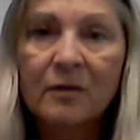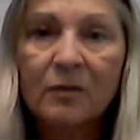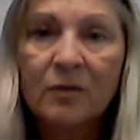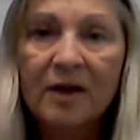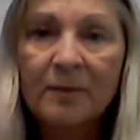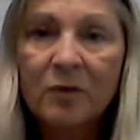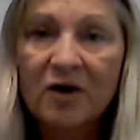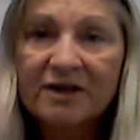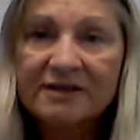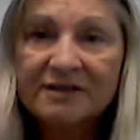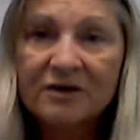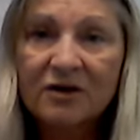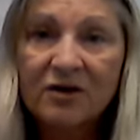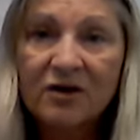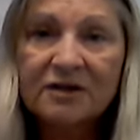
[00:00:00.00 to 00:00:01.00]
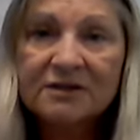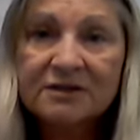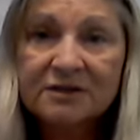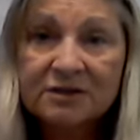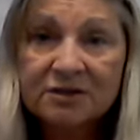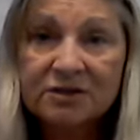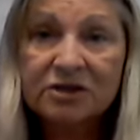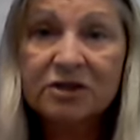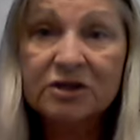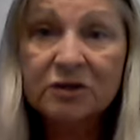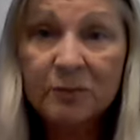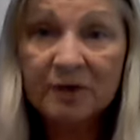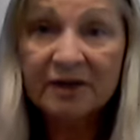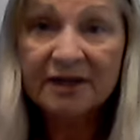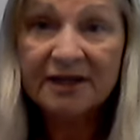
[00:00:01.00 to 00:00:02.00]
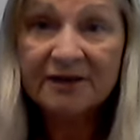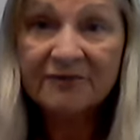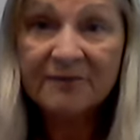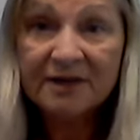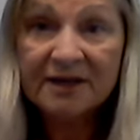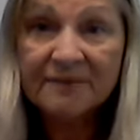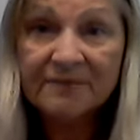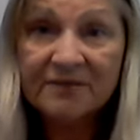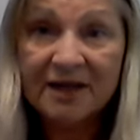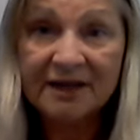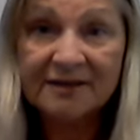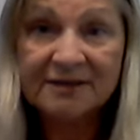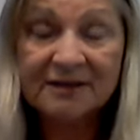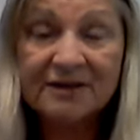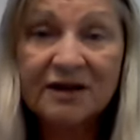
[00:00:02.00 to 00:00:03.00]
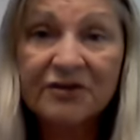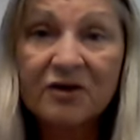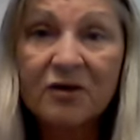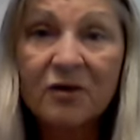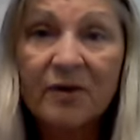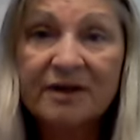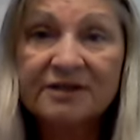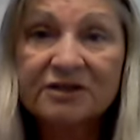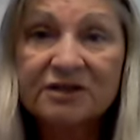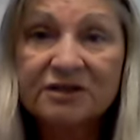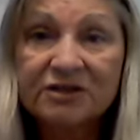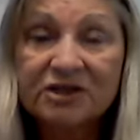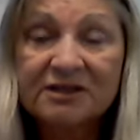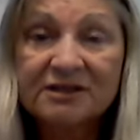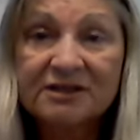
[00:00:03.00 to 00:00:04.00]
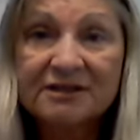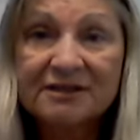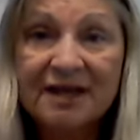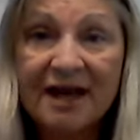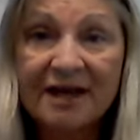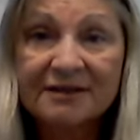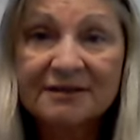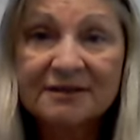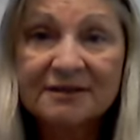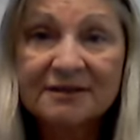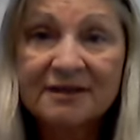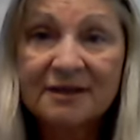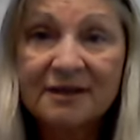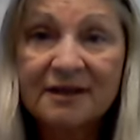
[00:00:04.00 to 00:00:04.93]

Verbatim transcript: Well, boys and girls, do you believe me? That's another question Jesus asks.